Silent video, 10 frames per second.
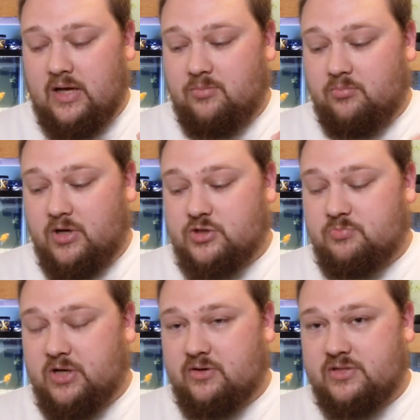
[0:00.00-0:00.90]
a
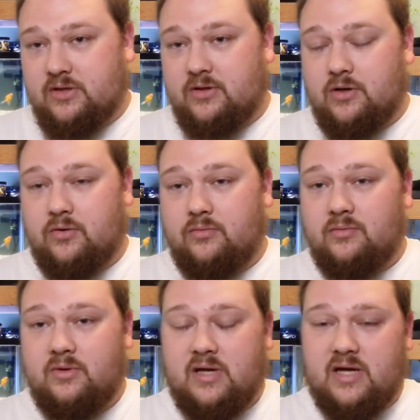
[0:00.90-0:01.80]
much better silicone,
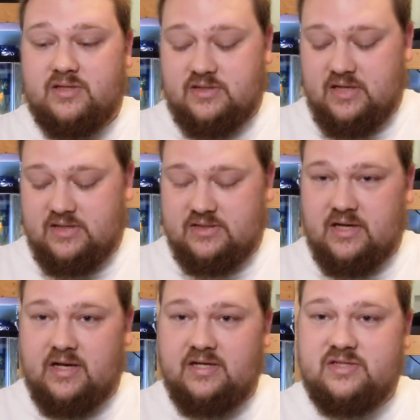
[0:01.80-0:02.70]
as it's
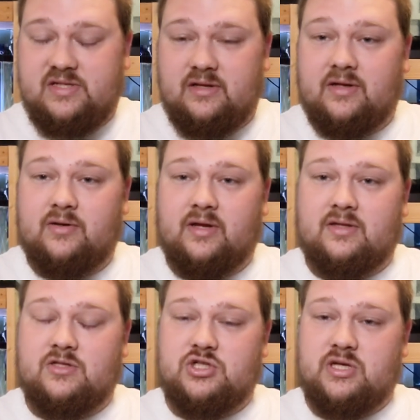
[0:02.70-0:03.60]
not a sealant,
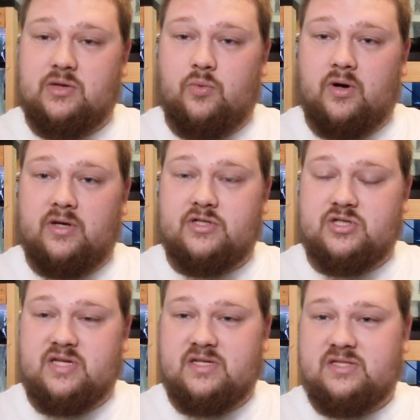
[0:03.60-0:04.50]
like the GE1 is
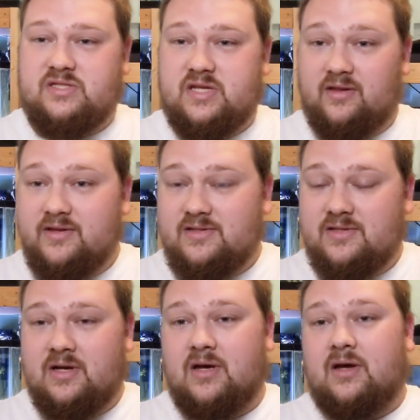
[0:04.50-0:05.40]
just a
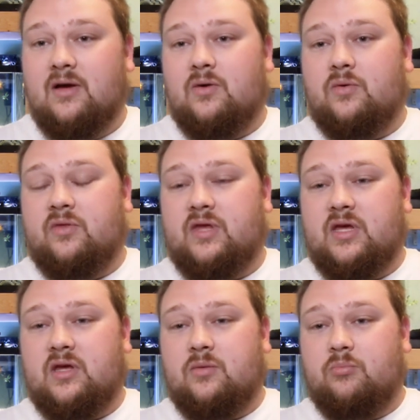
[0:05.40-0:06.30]
sealant.
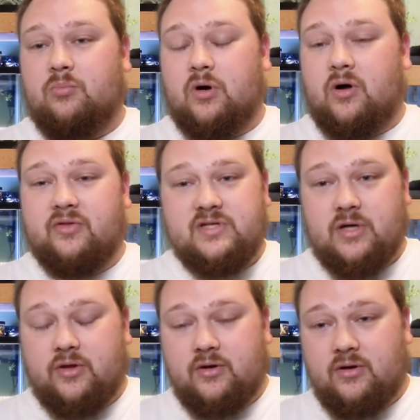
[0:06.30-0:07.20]
All
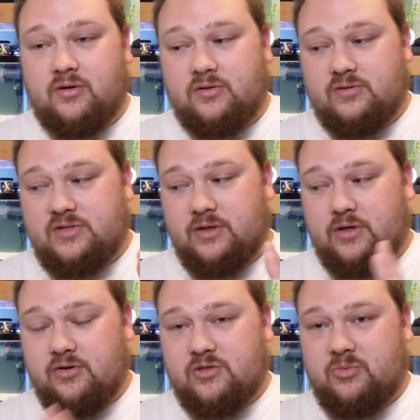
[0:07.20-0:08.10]
these other
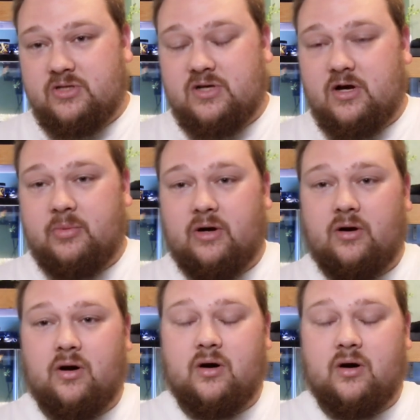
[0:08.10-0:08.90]
silicones I'm going to talk about